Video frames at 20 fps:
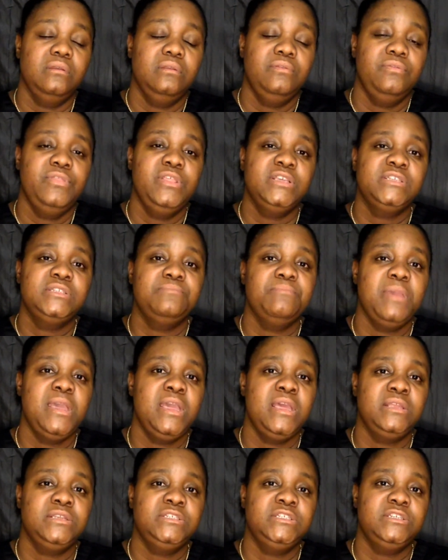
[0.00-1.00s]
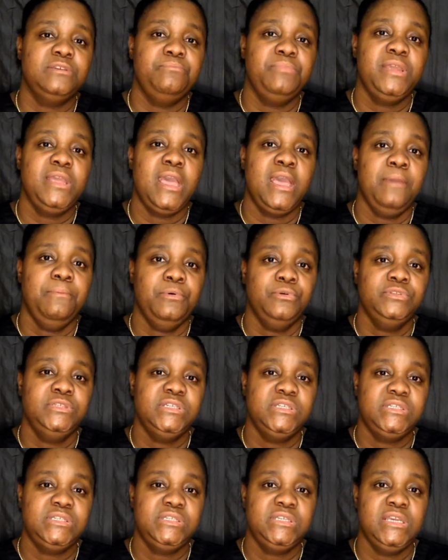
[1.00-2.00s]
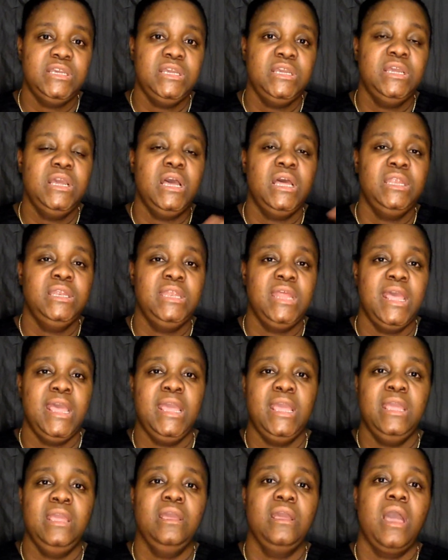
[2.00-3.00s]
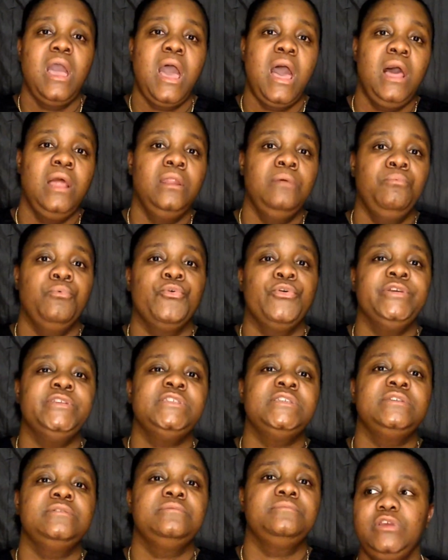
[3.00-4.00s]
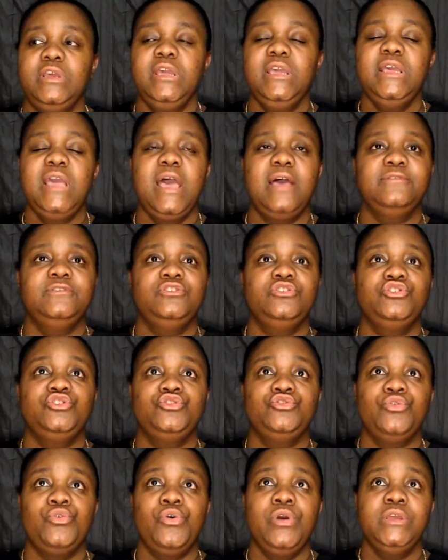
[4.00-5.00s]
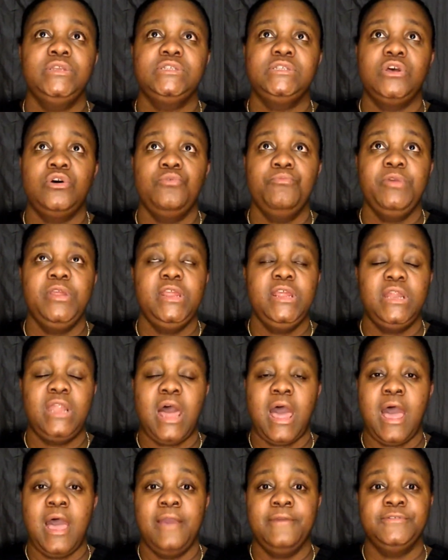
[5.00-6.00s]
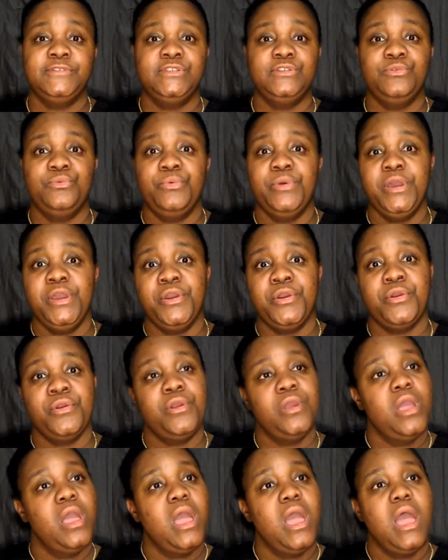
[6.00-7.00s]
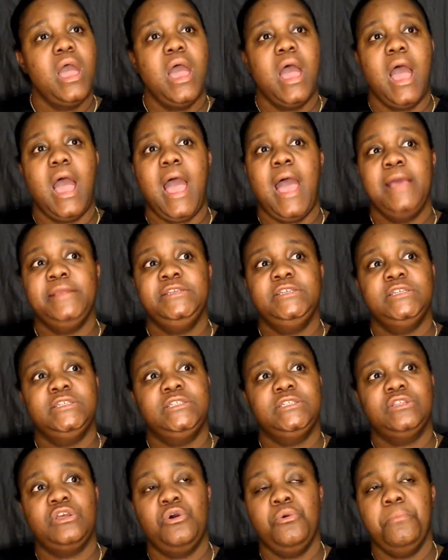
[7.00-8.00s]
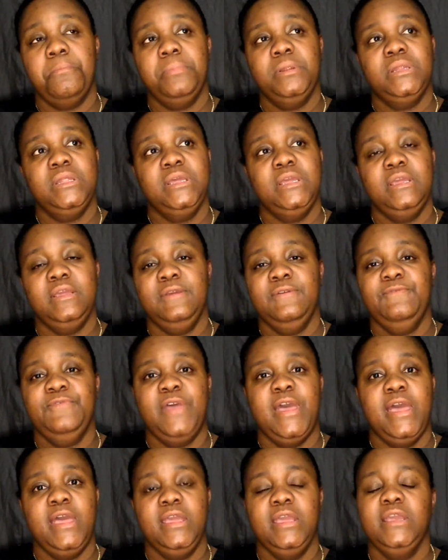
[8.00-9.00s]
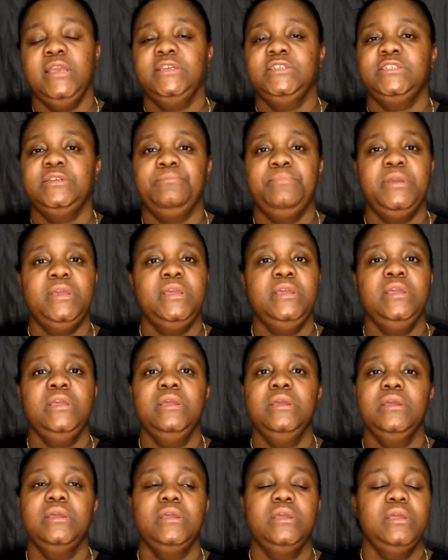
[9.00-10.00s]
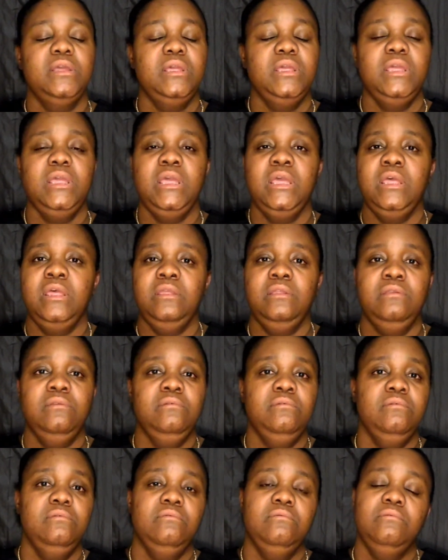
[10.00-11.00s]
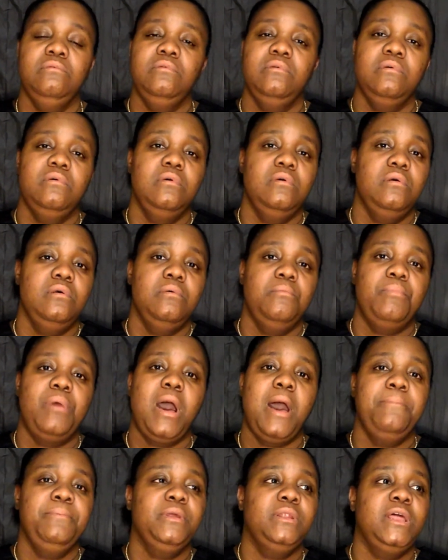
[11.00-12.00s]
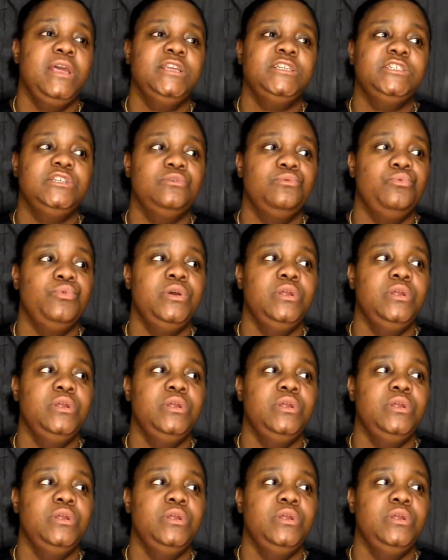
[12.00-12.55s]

this man should be able to see a day out of prison. He has destroyed so many lives to where I just don't believe that he should be in population